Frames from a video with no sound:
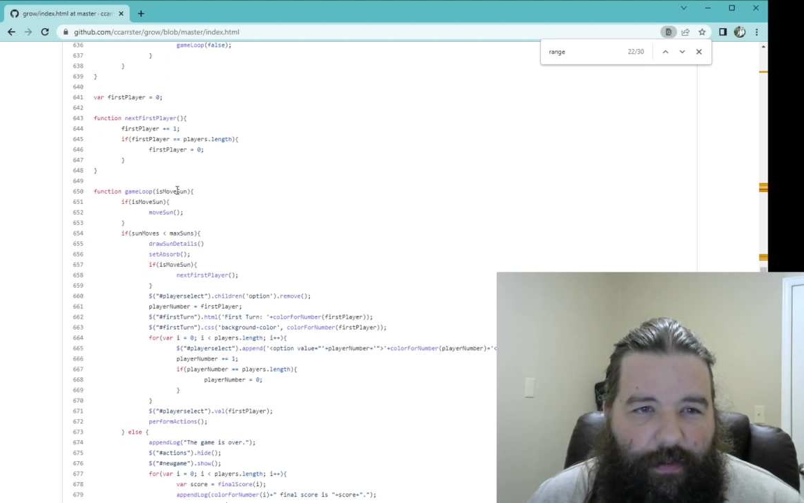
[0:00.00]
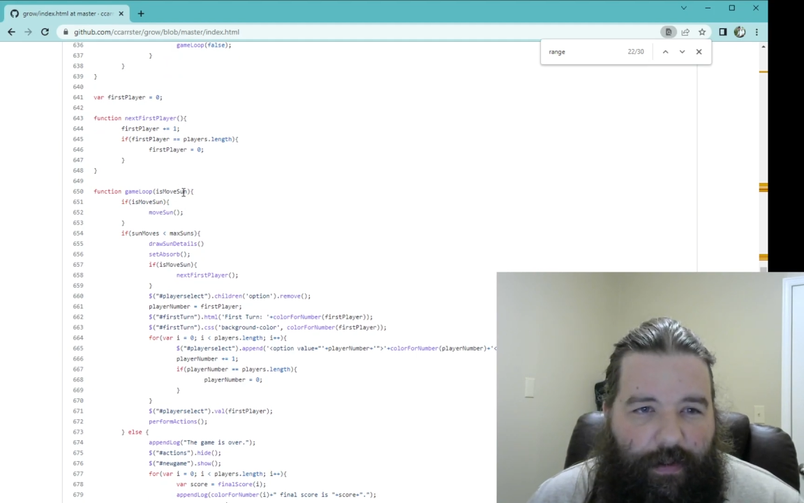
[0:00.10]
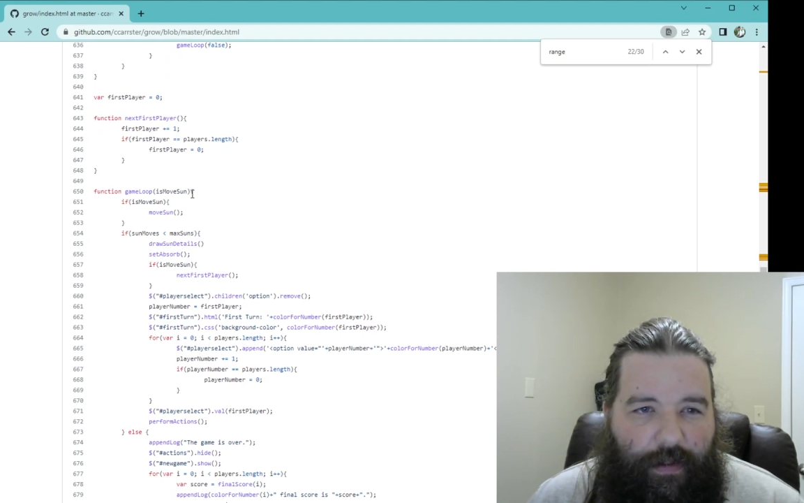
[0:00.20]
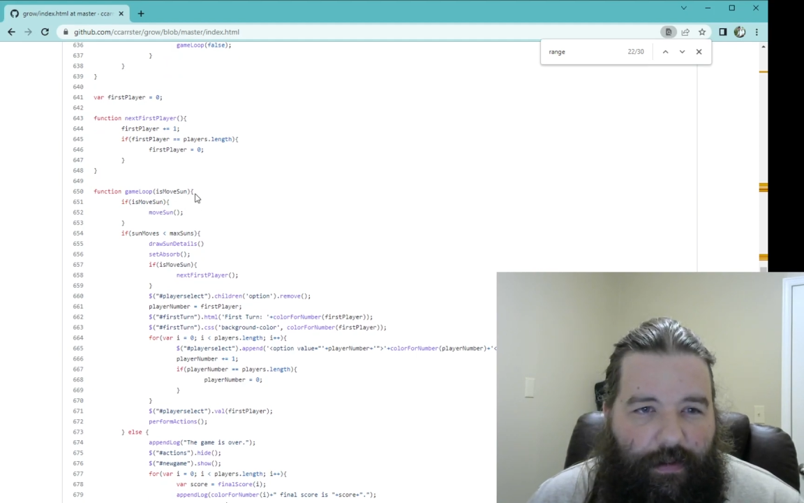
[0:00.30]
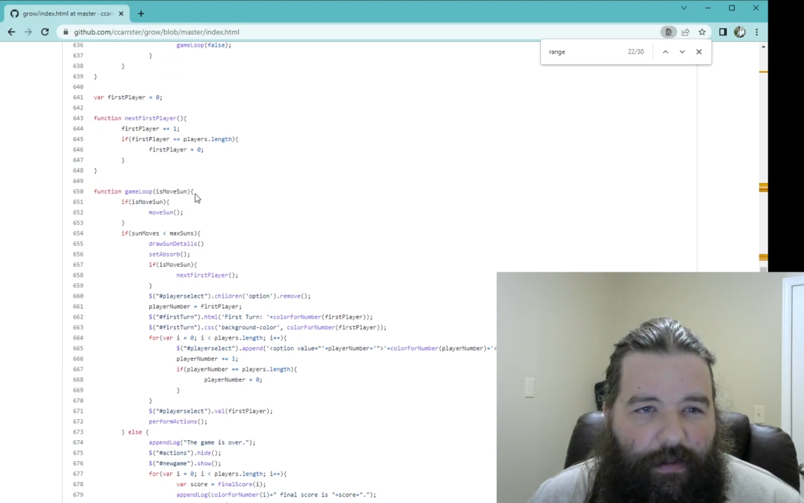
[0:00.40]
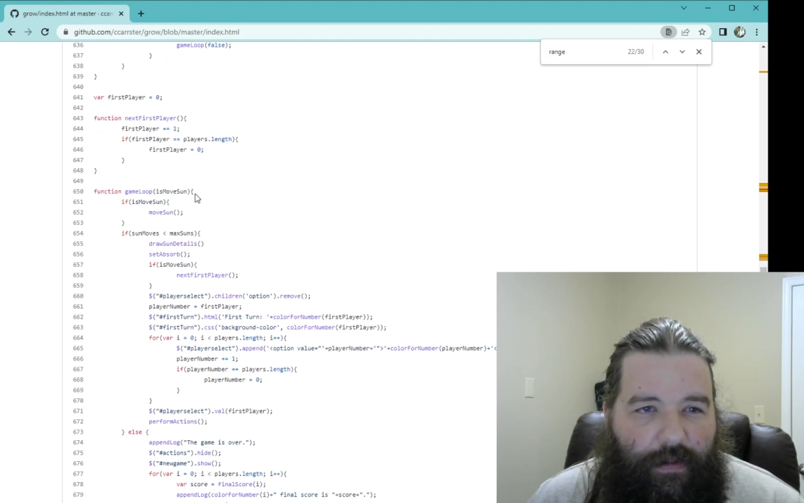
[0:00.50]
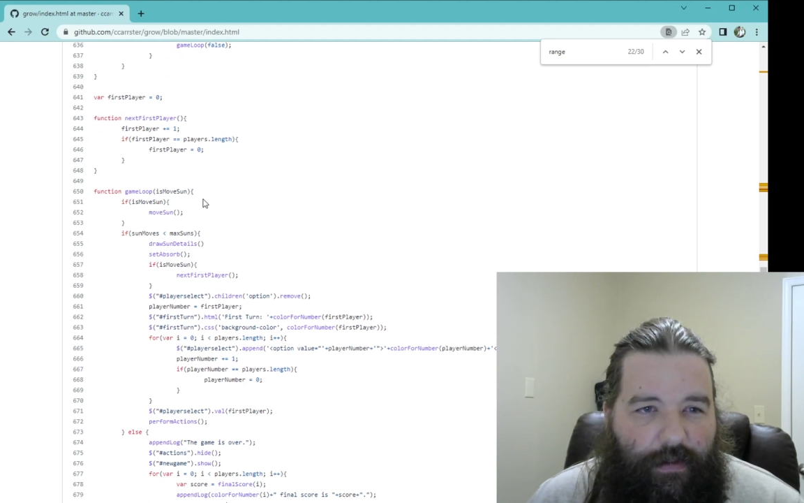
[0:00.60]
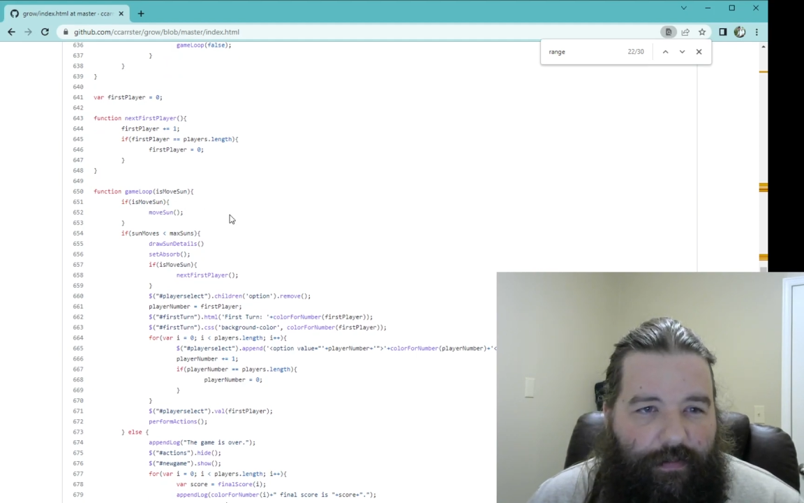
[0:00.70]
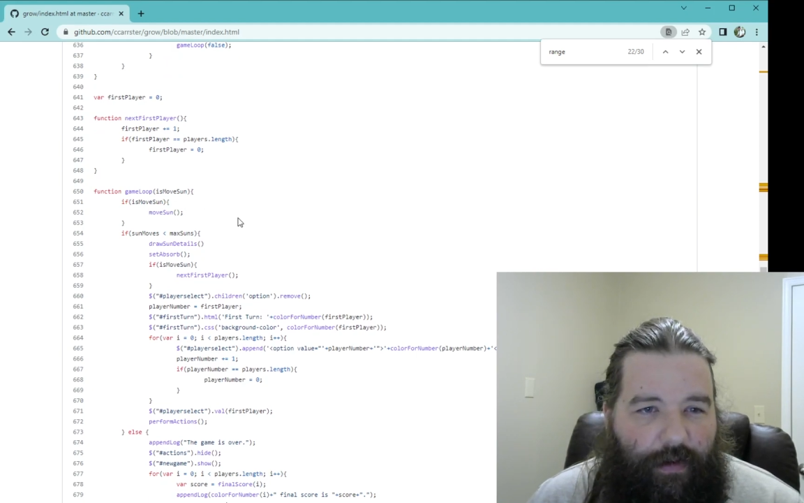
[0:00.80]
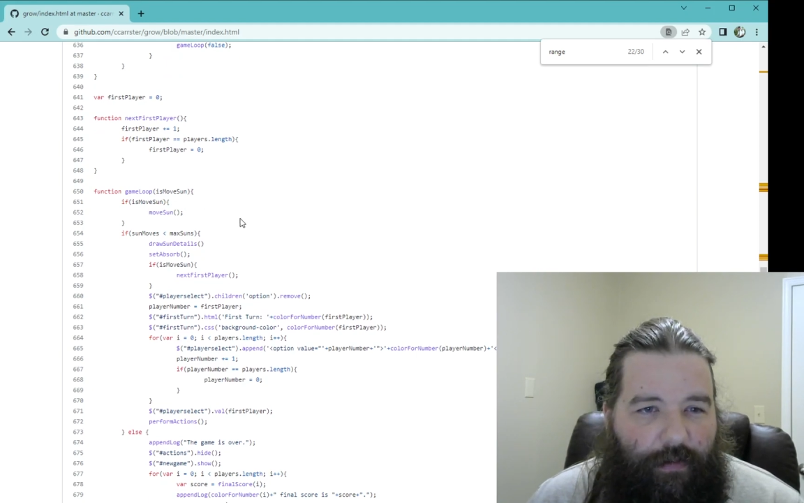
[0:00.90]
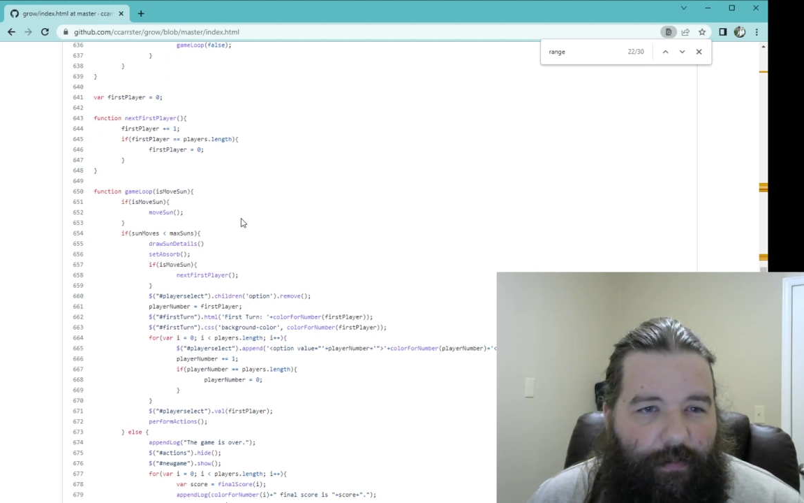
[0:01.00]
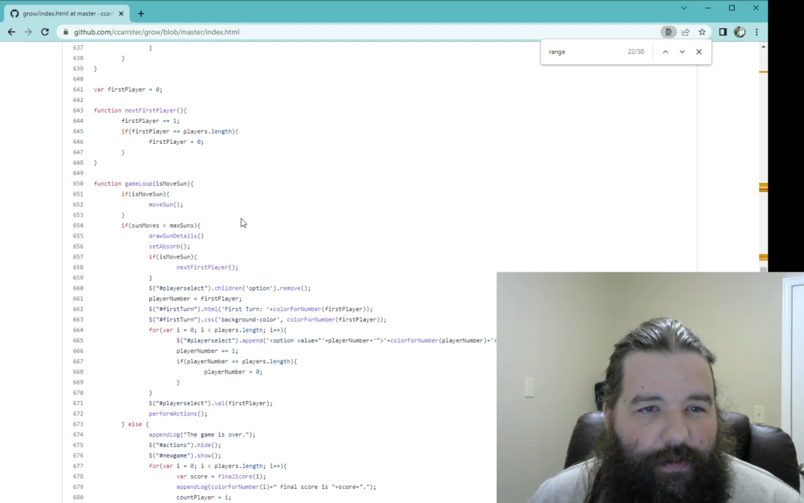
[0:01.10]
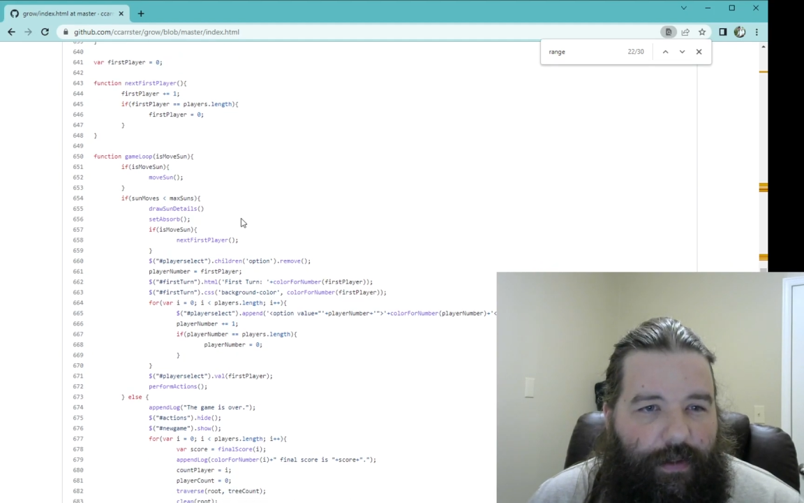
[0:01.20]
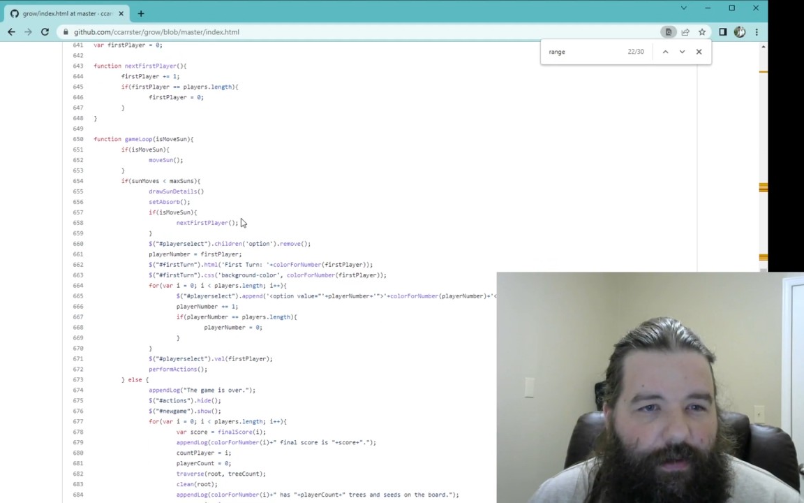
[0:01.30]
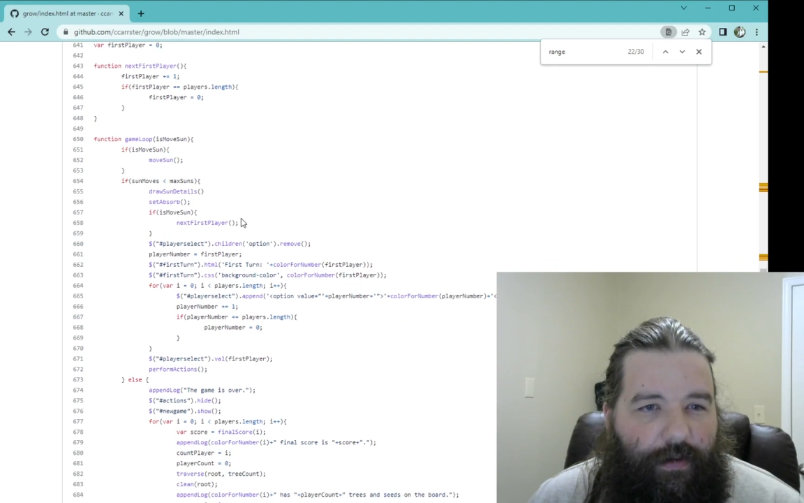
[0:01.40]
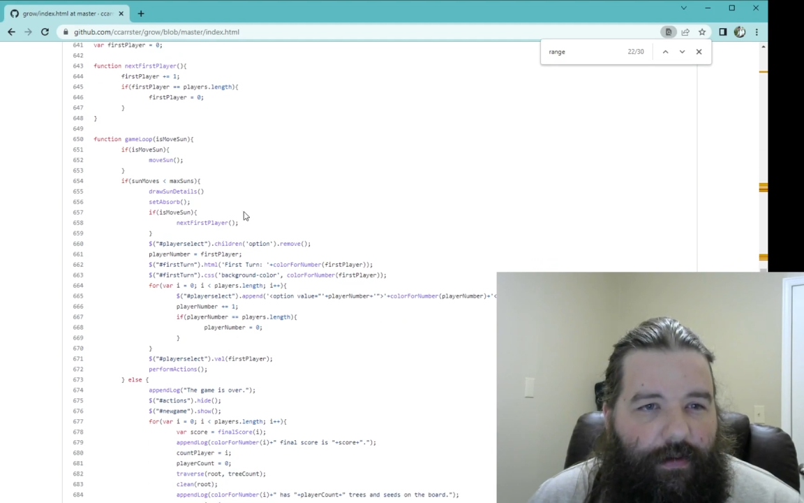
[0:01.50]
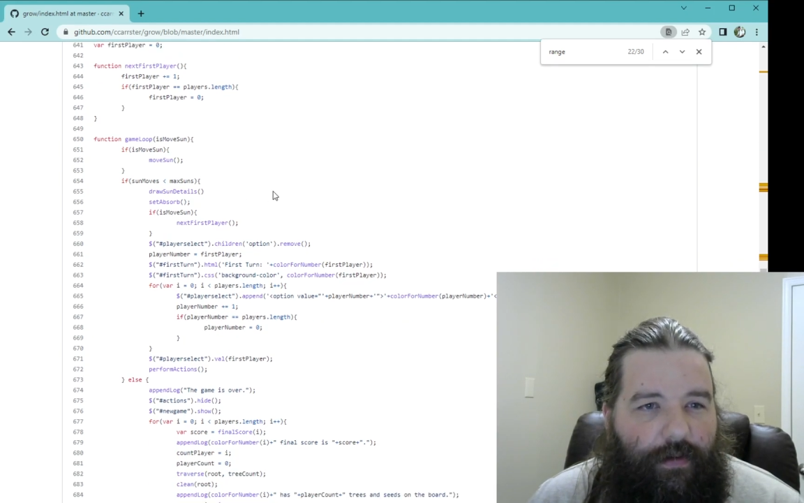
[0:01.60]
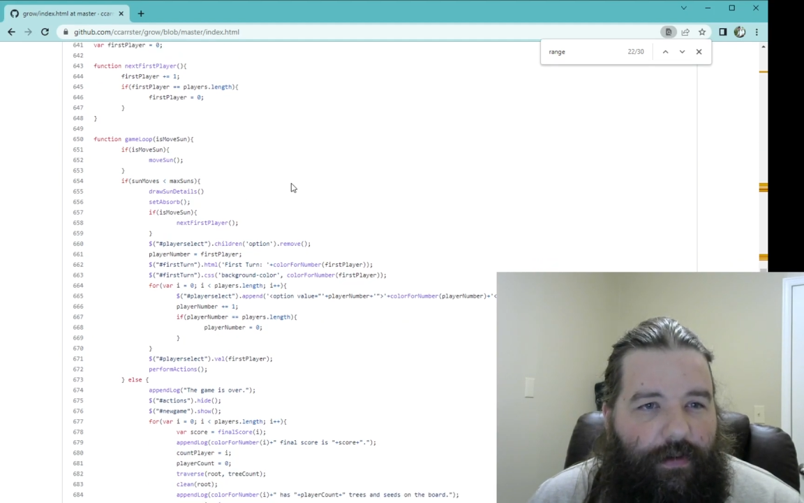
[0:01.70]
why there's variables here.